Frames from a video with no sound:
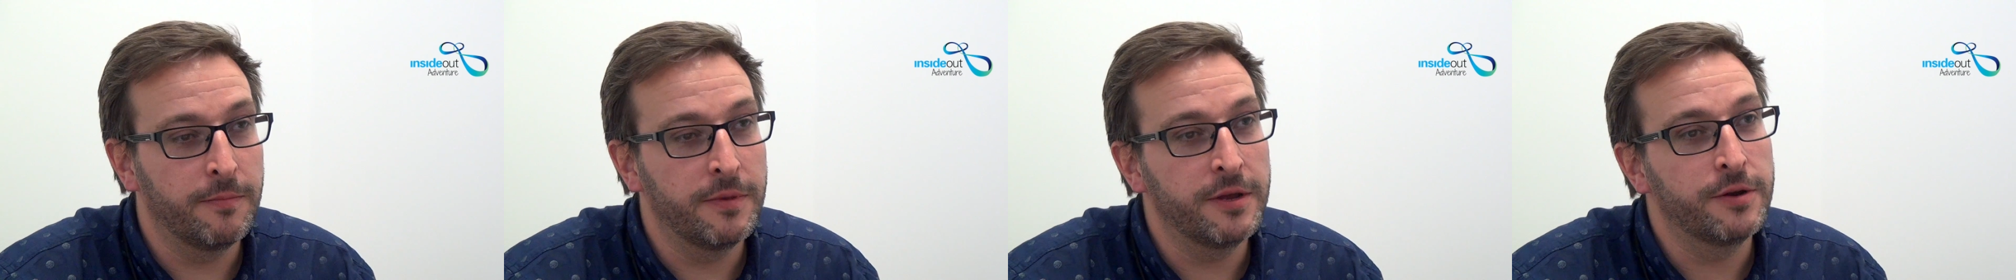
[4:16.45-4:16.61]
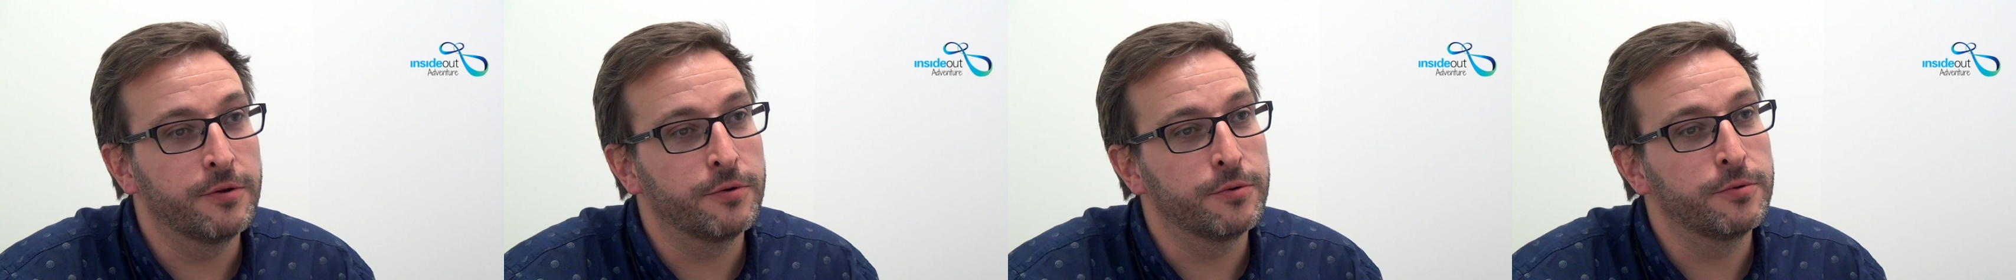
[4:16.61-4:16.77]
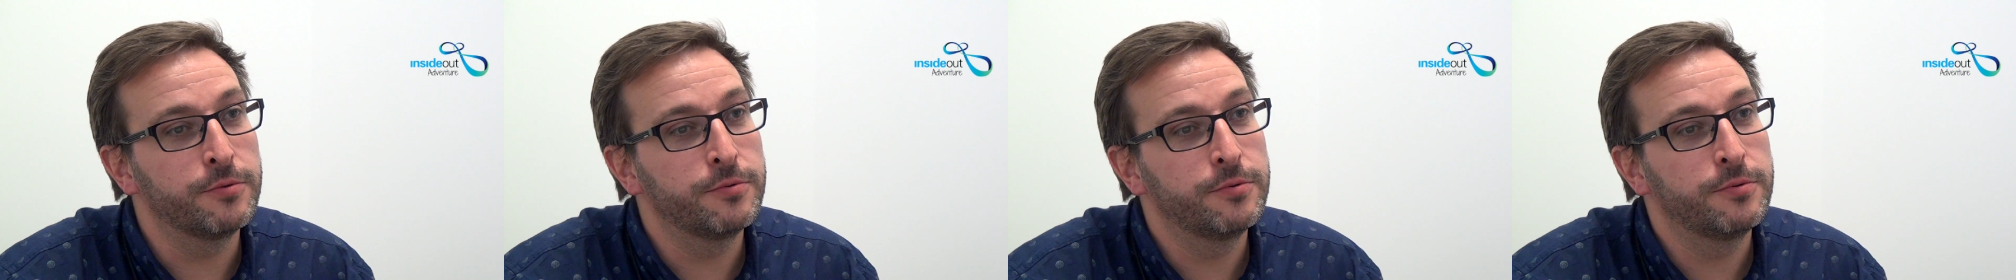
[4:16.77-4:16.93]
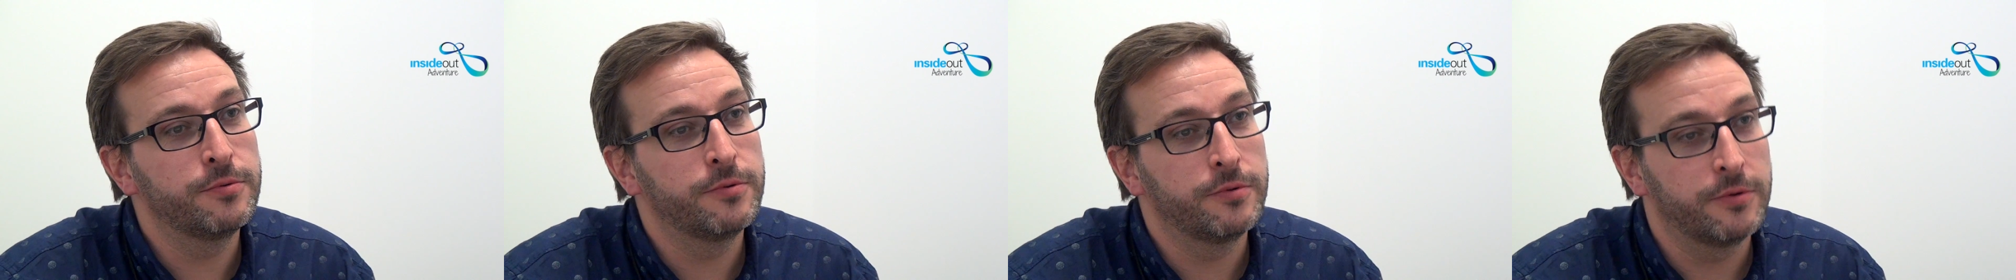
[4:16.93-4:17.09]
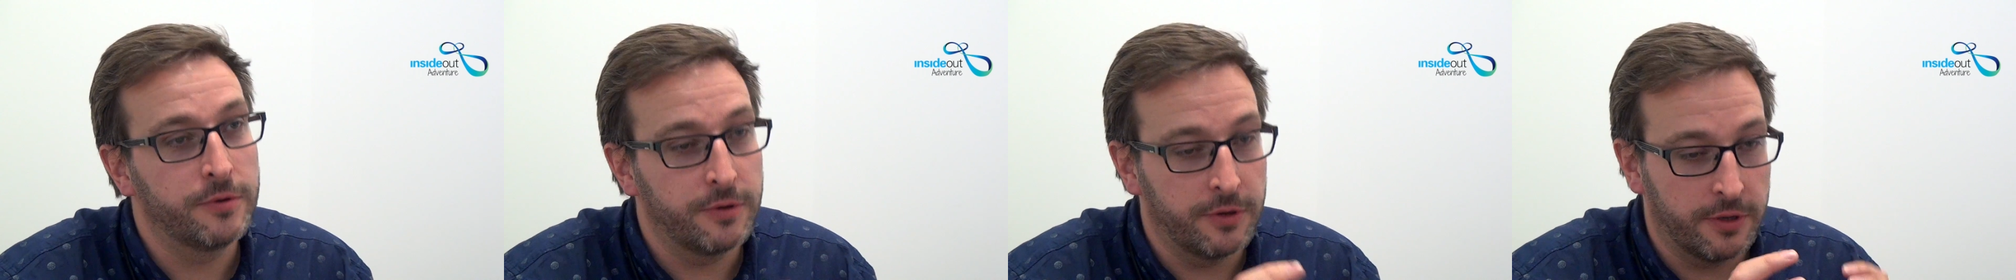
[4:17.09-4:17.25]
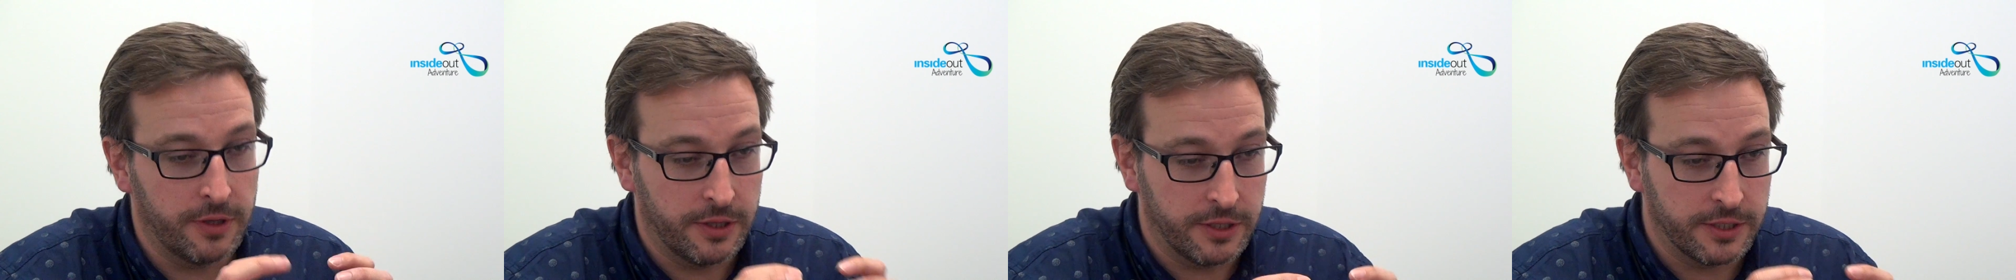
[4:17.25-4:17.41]
middle,
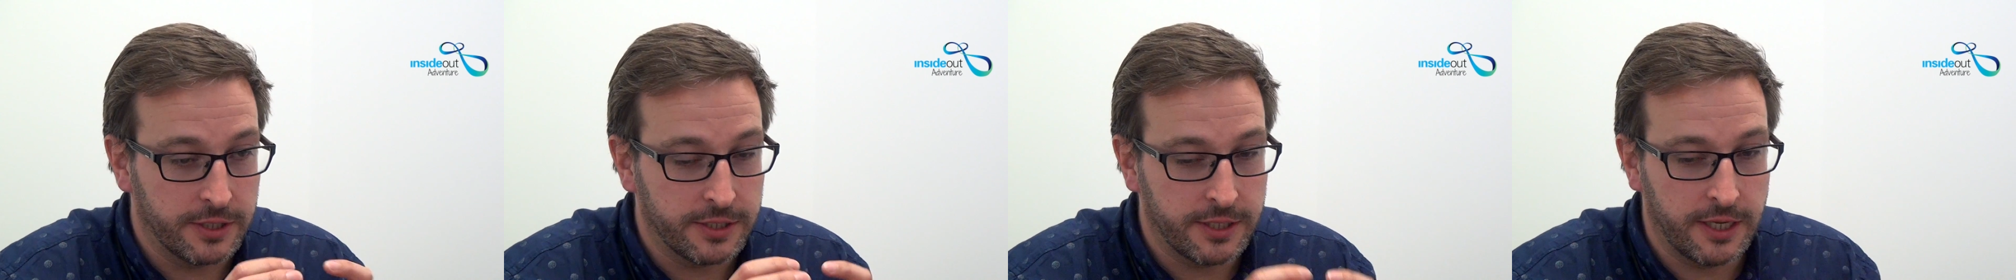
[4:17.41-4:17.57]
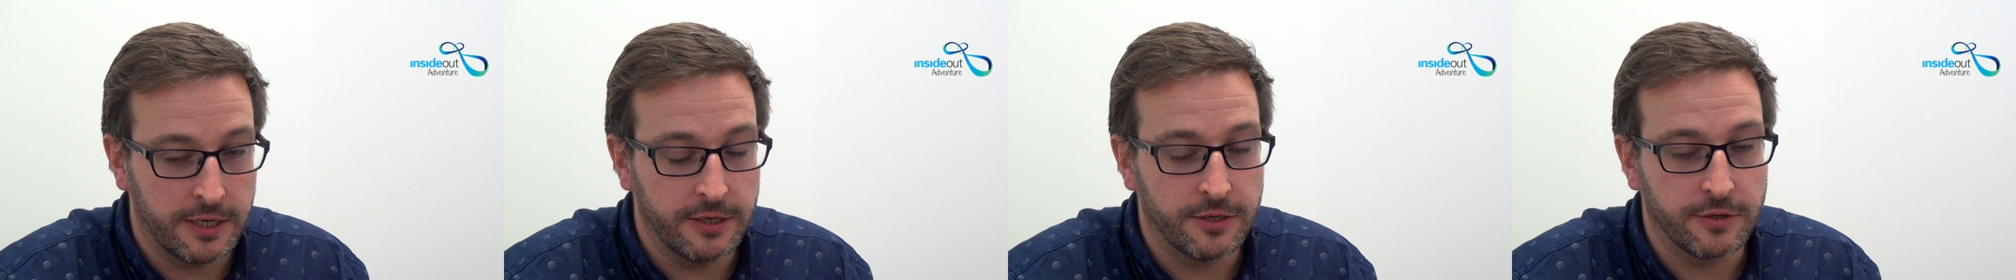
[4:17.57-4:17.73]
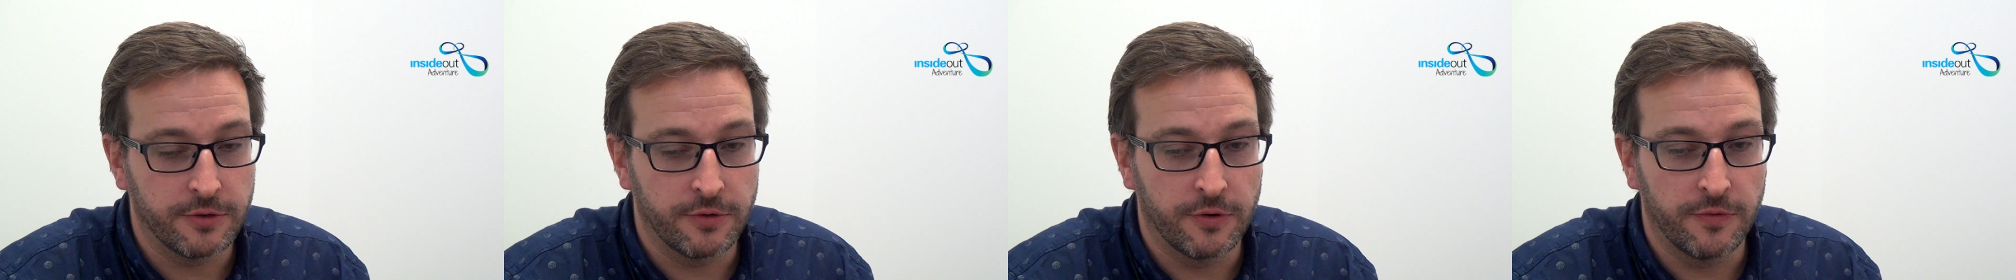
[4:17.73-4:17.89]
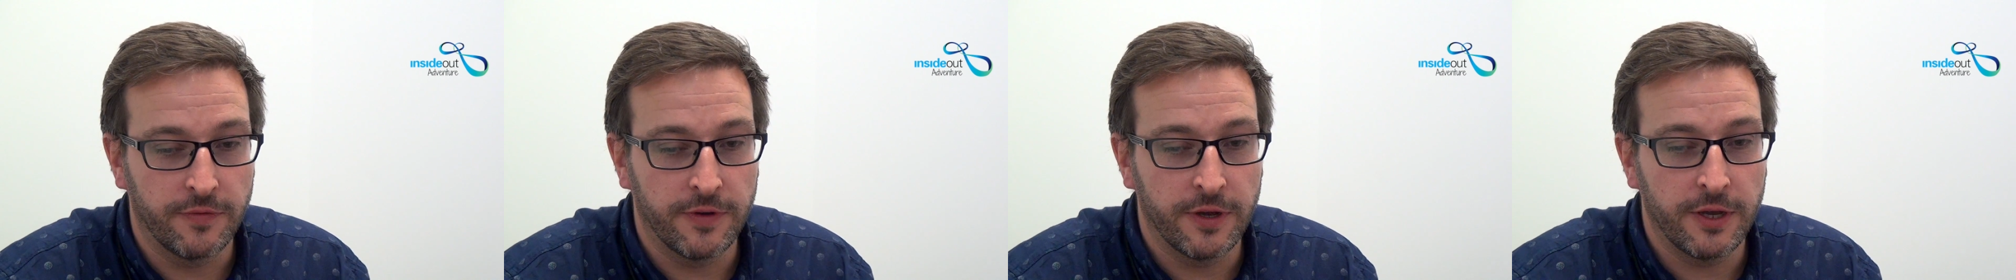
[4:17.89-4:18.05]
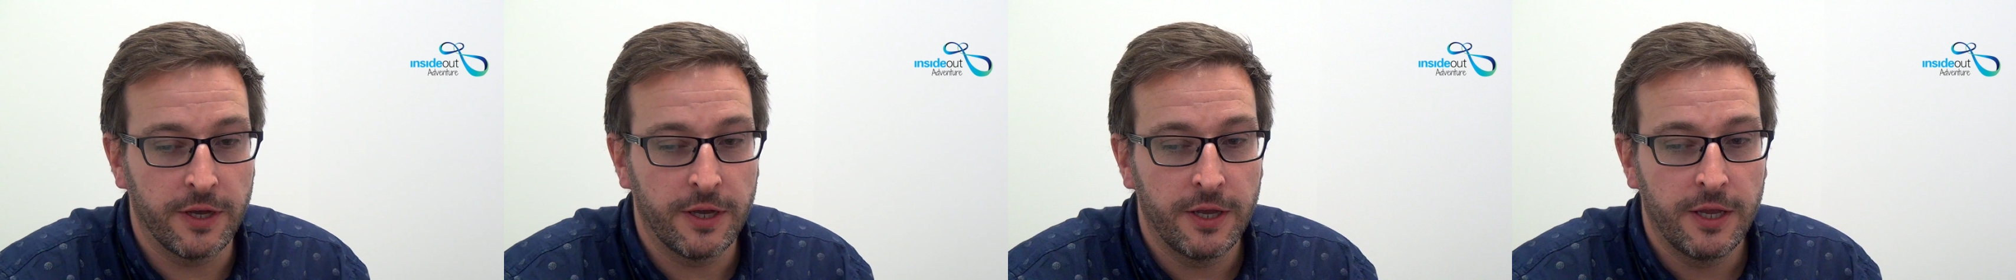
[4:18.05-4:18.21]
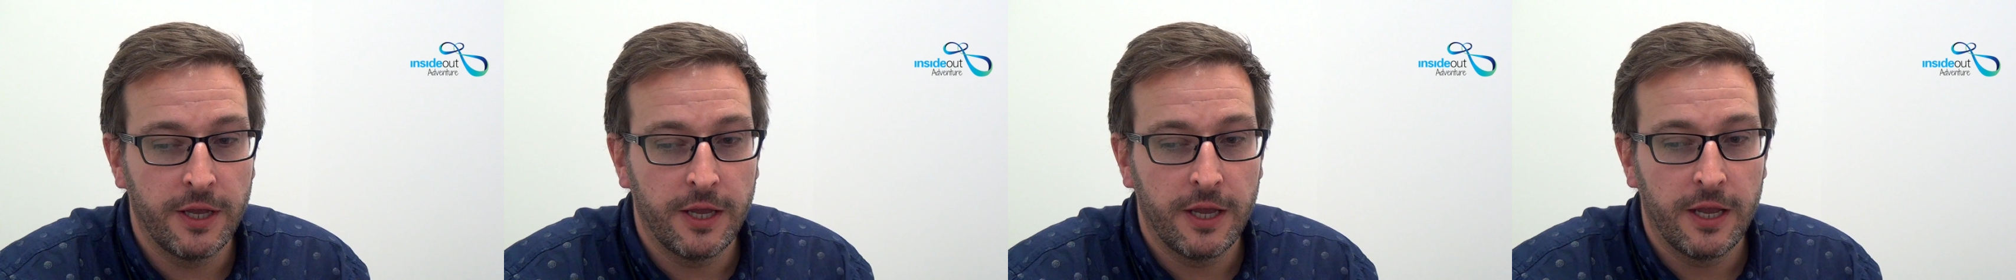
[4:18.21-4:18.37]
at the center of
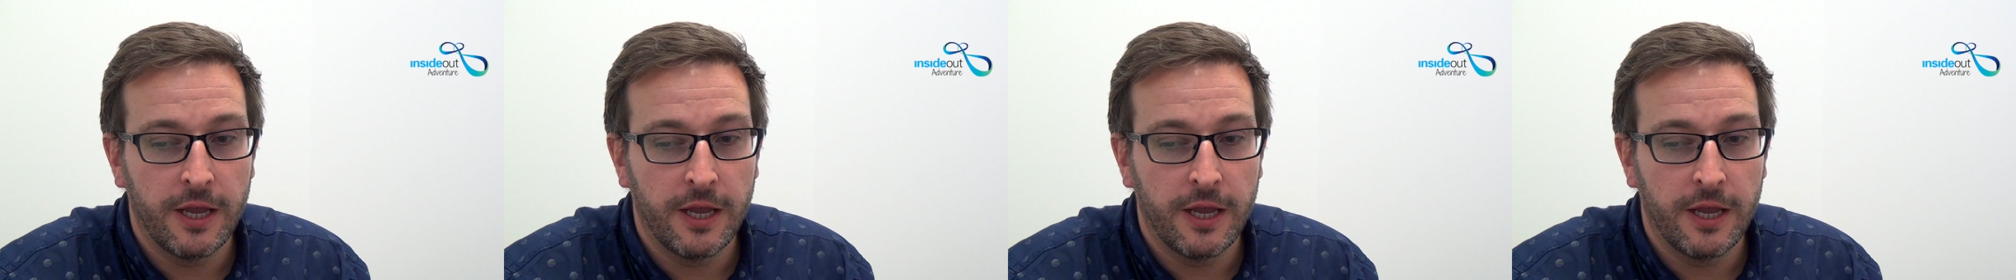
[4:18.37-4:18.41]
it,